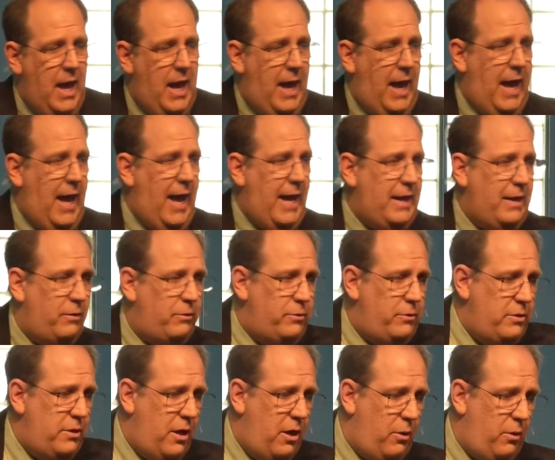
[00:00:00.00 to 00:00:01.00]
I
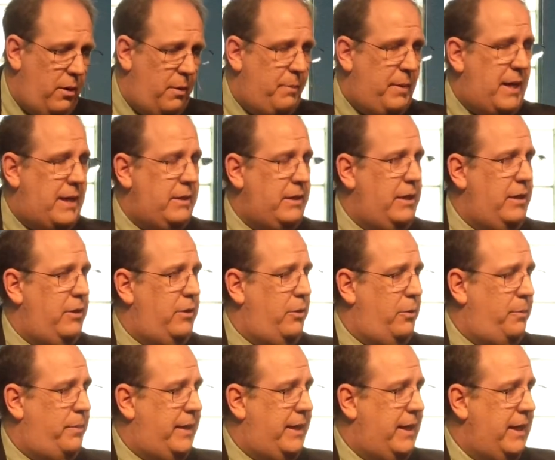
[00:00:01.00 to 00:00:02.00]
don't know about
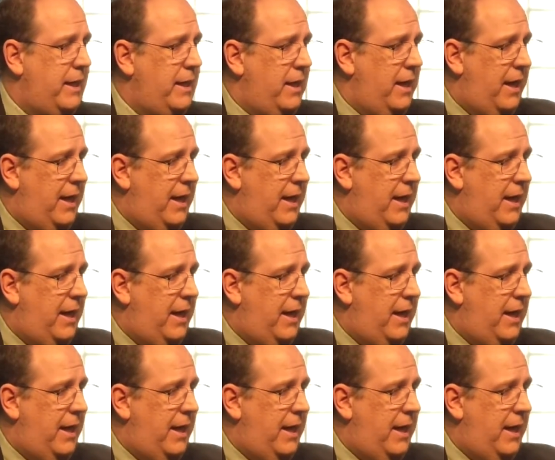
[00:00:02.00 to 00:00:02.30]
you, but